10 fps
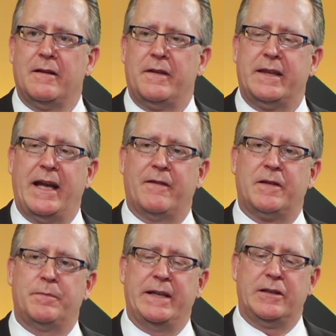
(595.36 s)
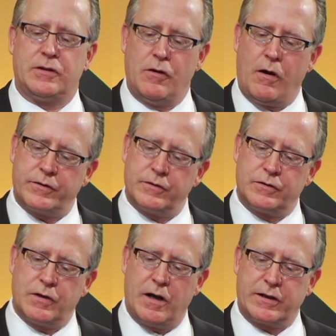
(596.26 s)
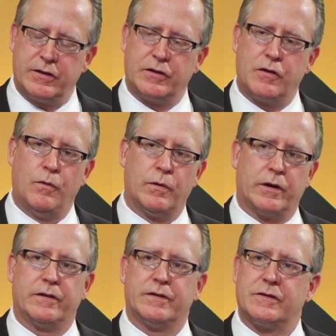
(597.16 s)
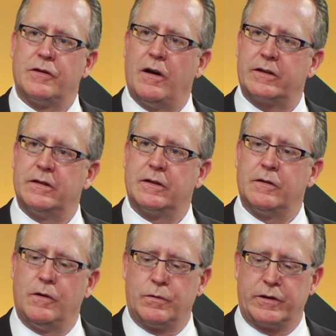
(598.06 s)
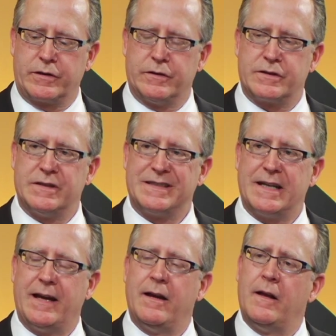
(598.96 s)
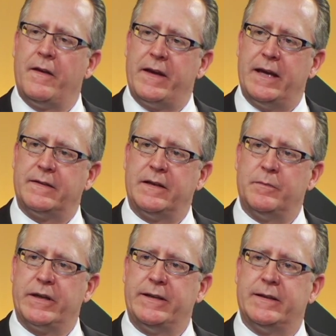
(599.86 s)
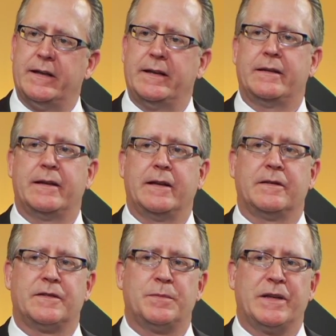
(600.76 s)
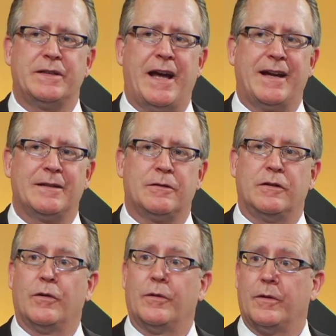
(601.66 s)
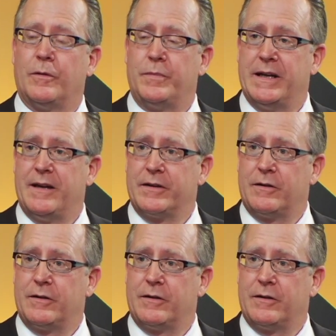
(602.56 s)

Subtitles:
That they have to also talk to the coworkers. Talk to the coworkers and say, has anybody done anything spectacular or beyond the